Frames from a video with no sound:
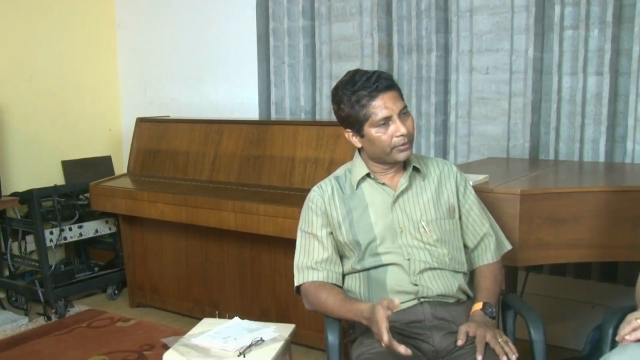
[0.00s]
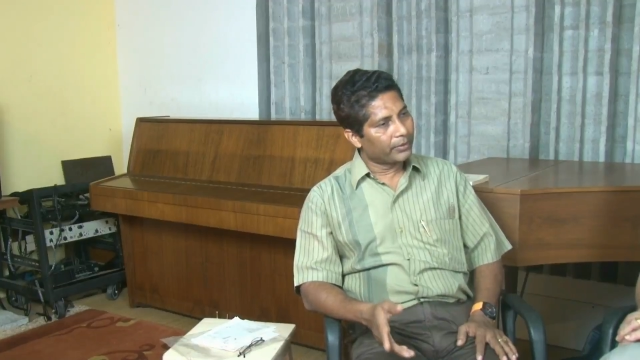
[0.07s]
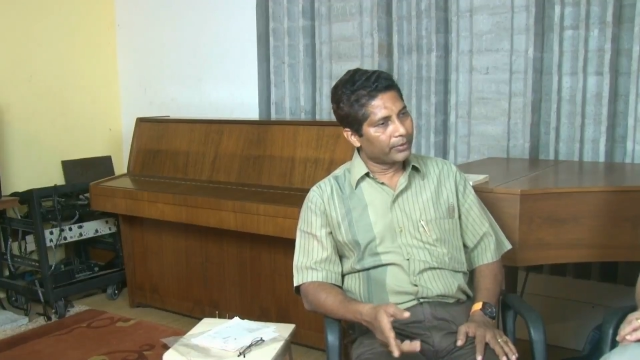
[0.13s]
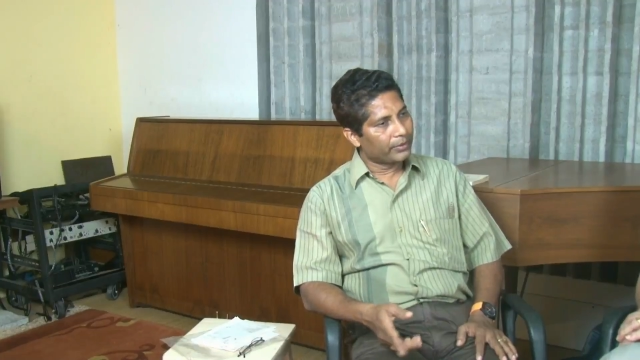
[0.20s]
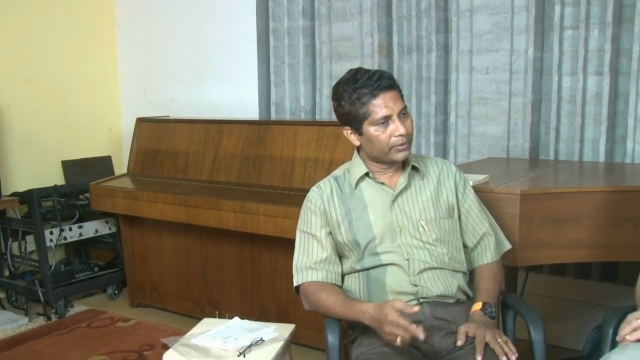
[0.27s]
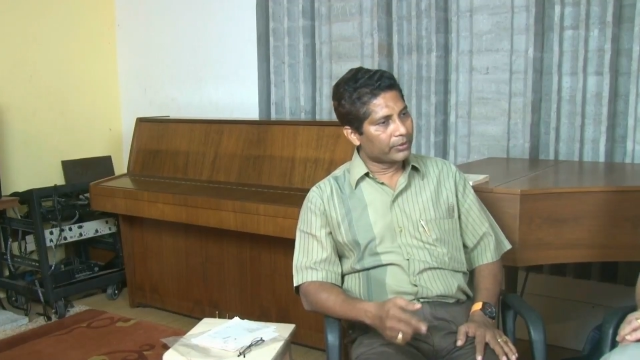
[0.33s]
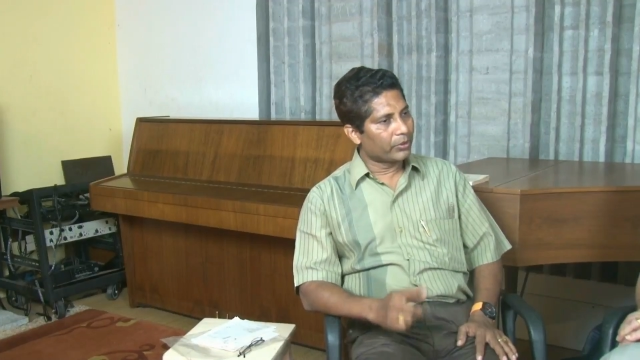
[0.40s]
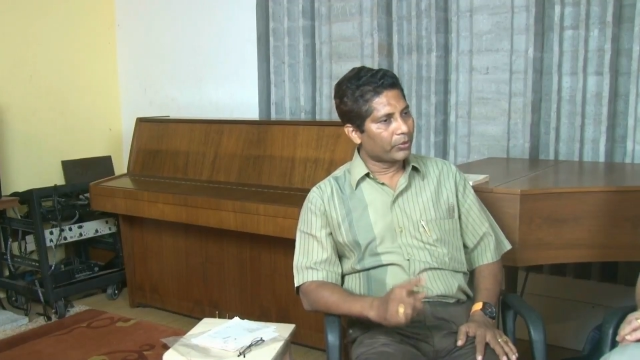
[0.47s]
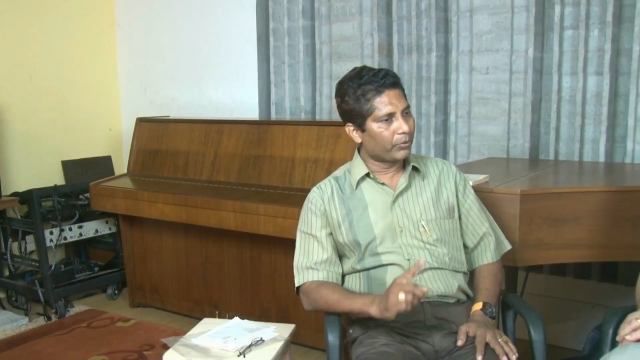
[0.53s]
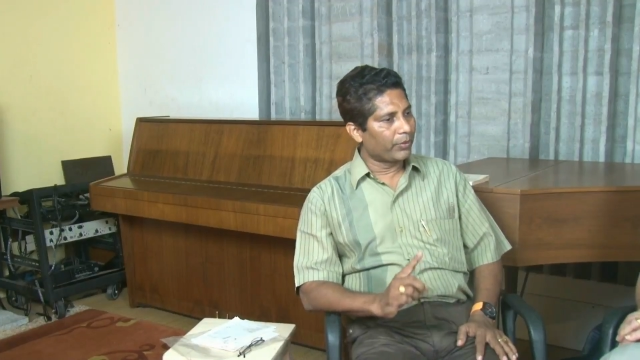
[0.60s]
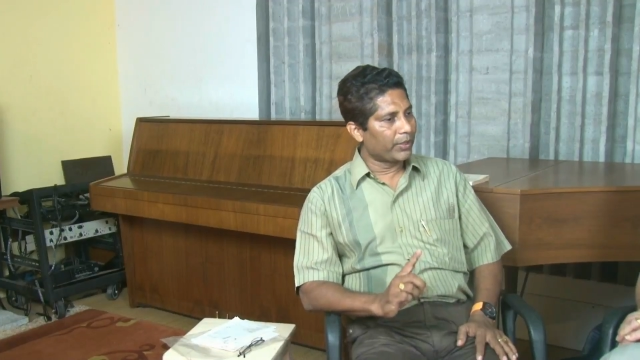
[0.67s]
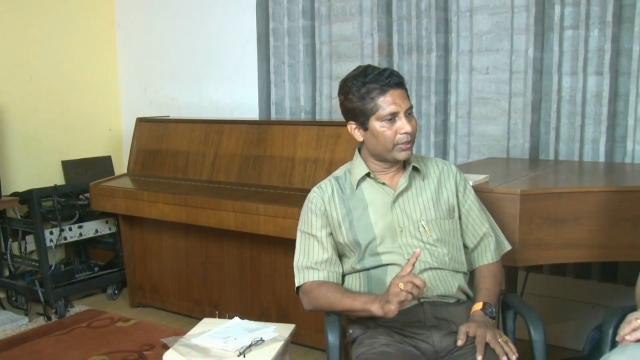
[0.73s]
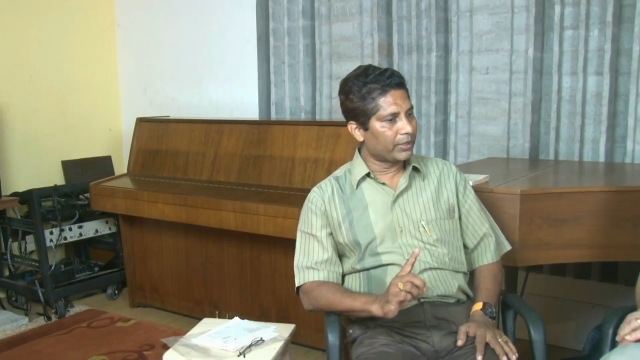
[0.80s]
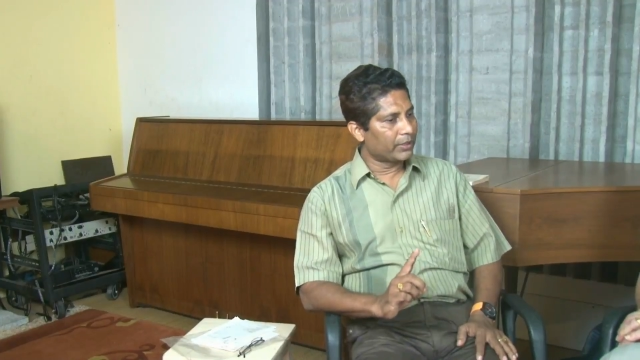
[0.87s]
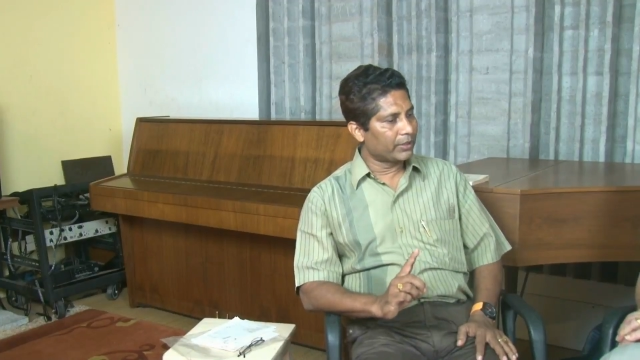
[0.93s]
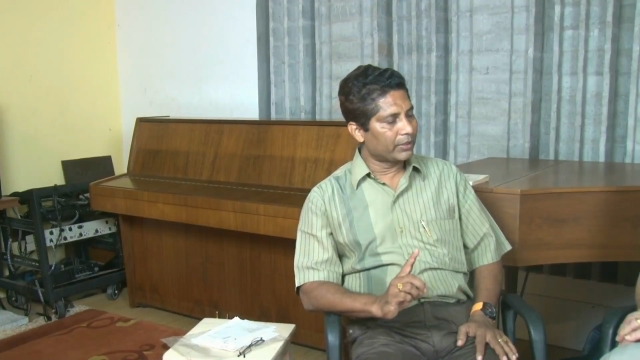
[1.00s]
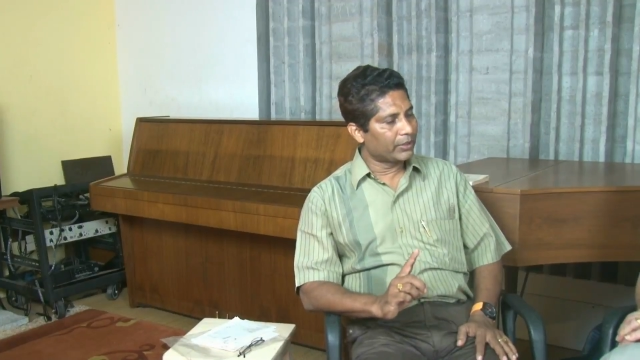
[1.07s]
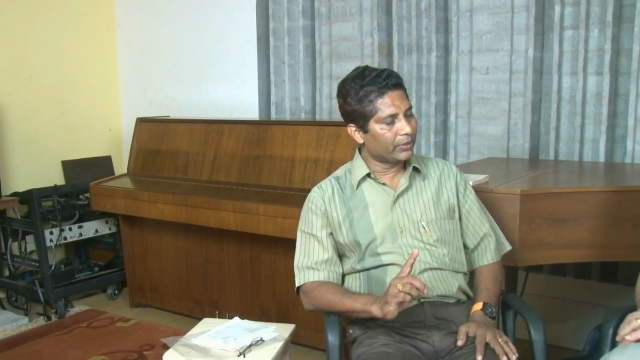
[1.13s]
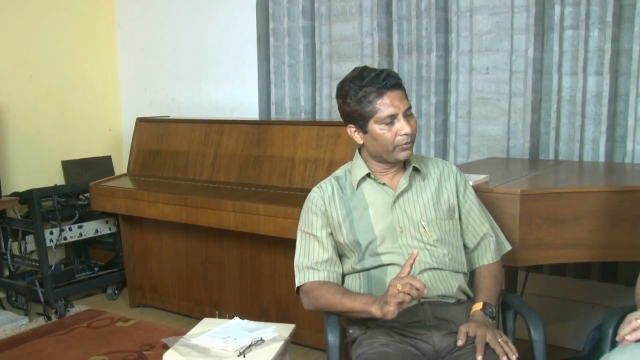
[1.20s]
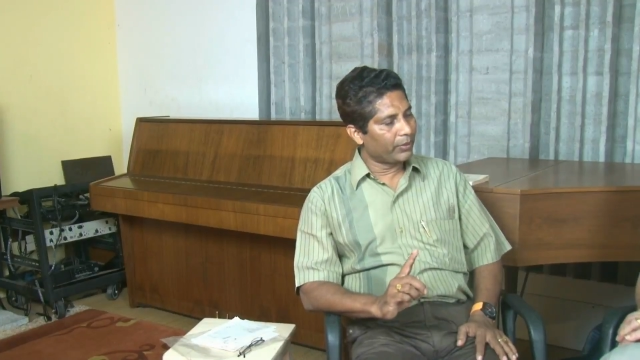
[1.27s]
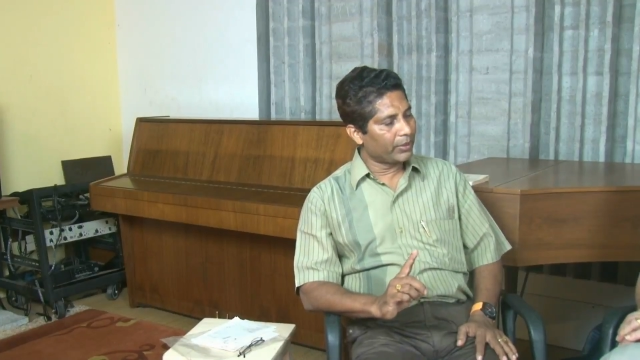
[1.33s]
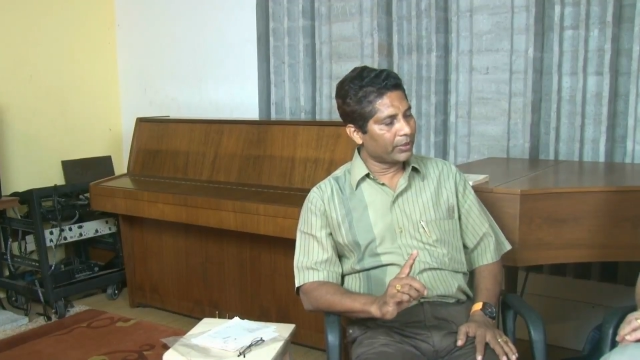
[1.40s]
so went, she
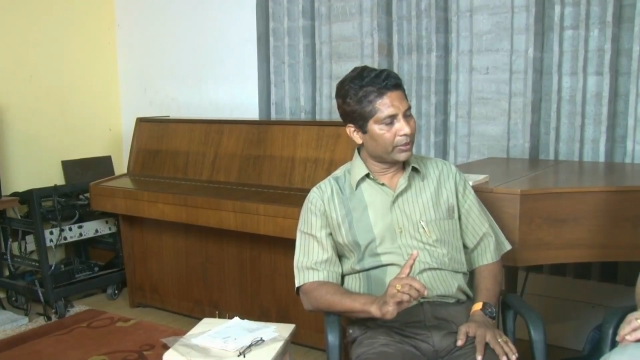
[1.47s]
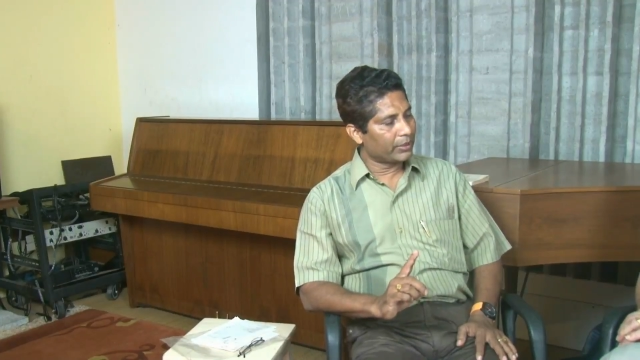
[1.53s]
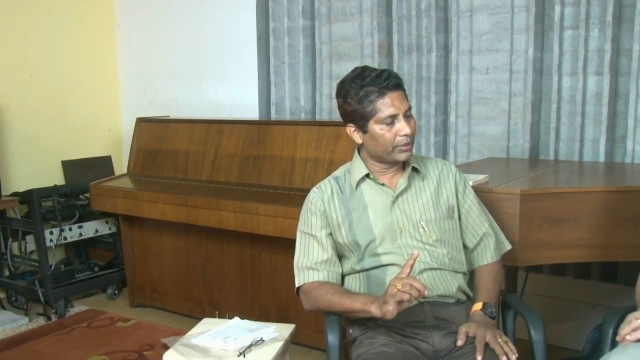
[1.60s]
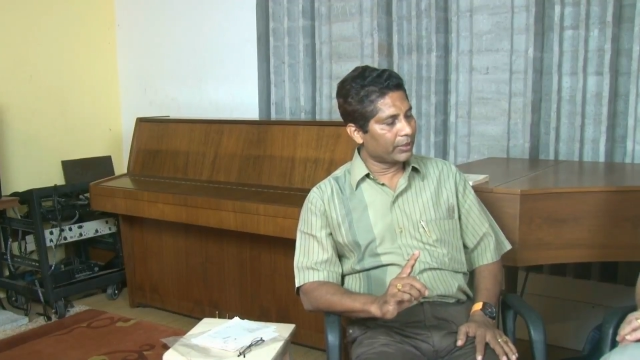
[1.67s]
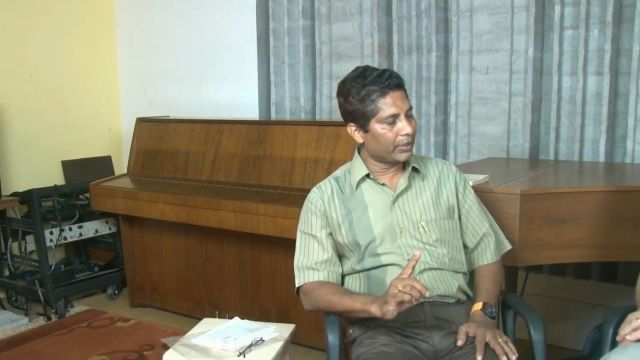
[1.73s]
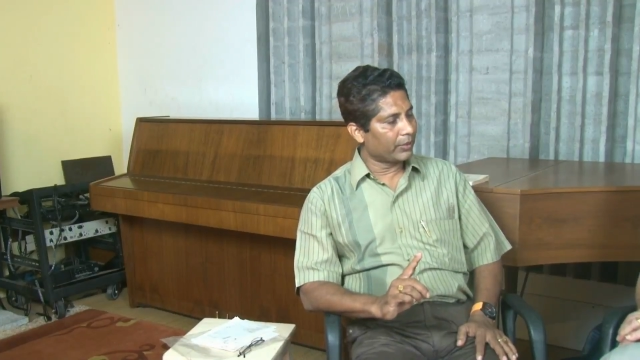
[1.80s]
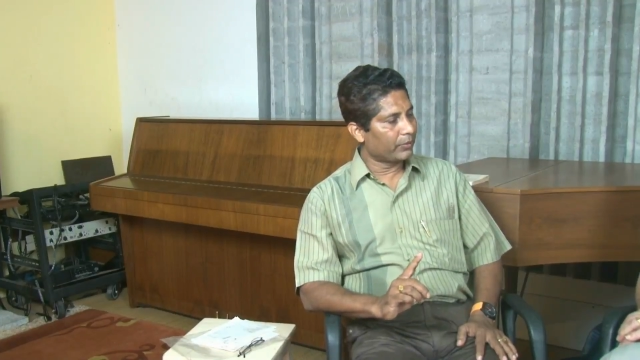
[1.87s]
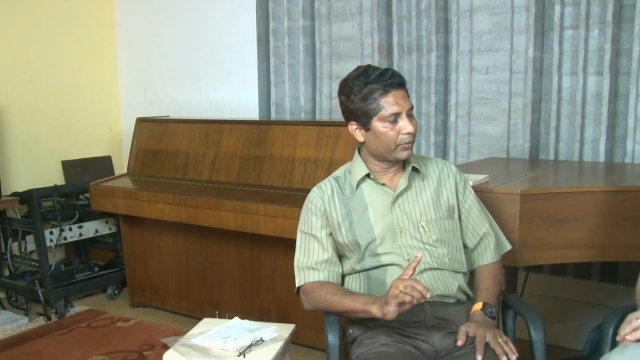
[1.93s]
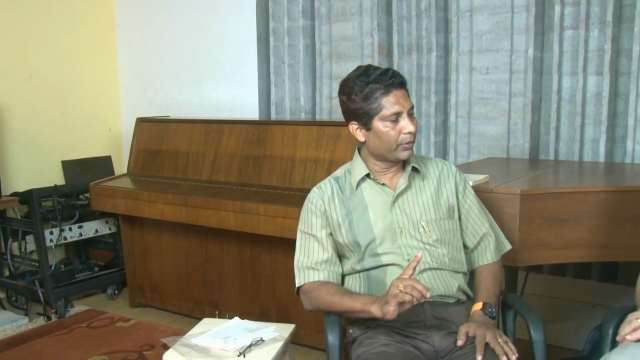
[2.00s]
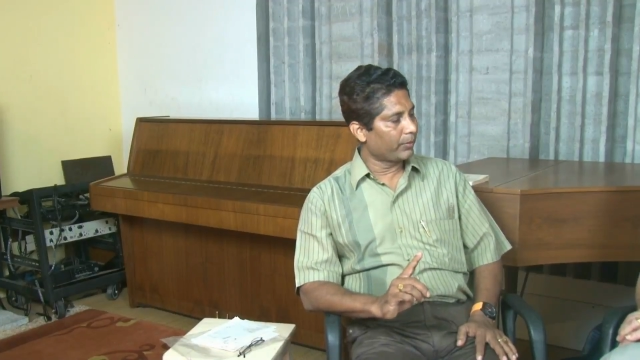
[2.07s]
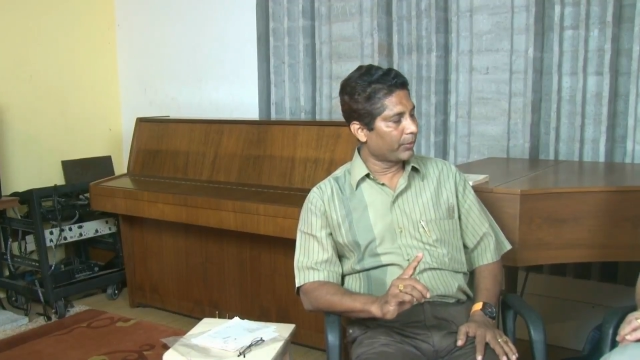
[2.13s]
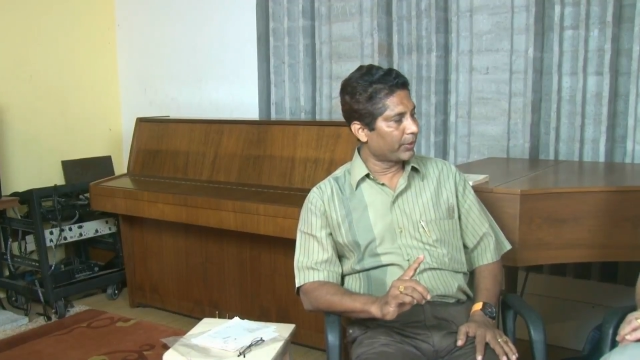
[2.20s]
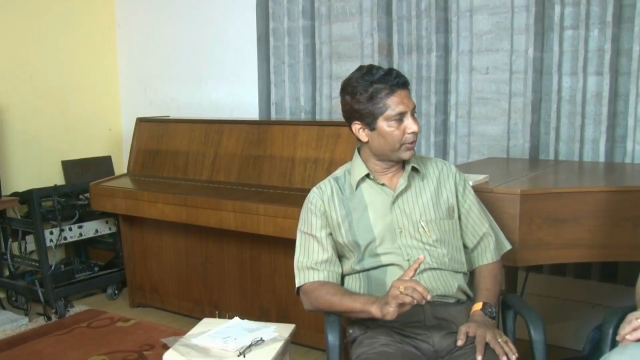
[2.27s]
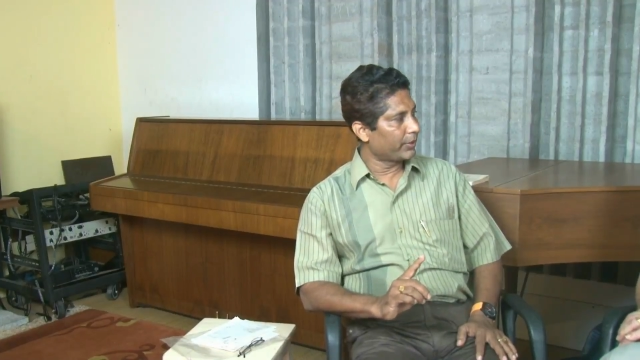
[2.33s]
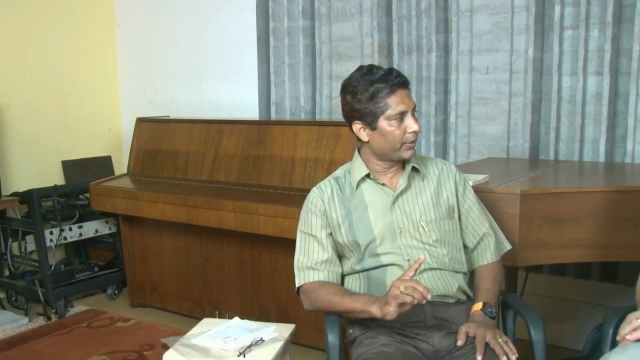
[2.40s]
went straight to the mother